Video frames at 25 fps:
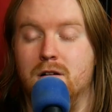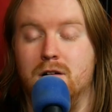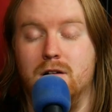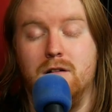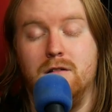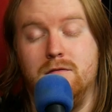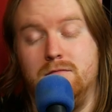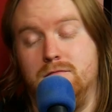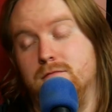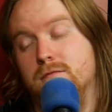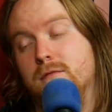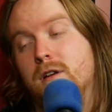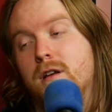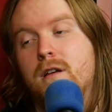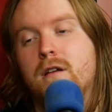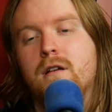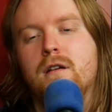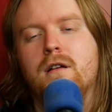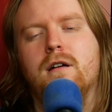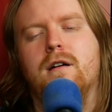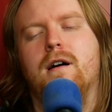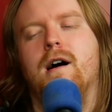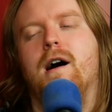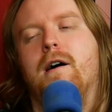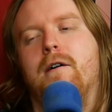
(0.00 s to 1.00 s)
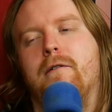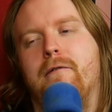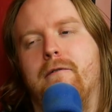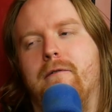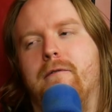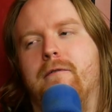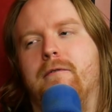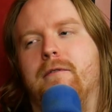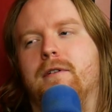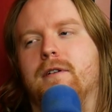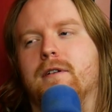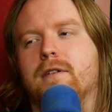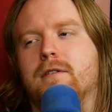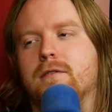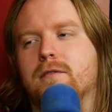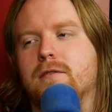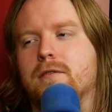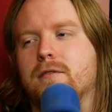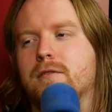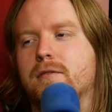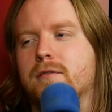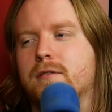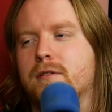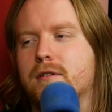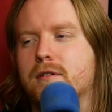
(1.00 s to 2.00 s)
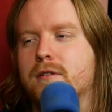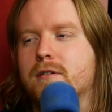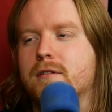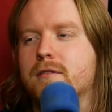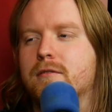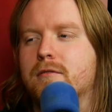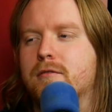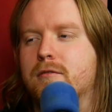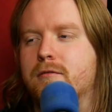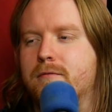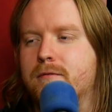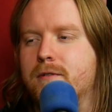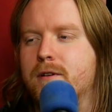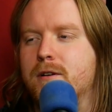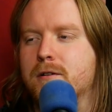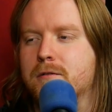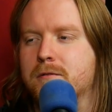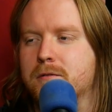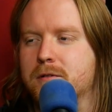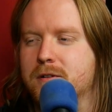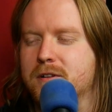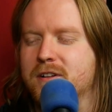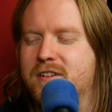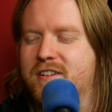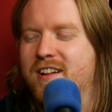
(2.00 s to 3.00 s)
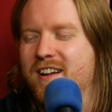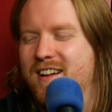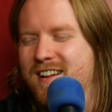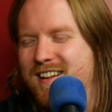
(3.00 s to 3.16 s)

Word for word: oh, uh, little feelings.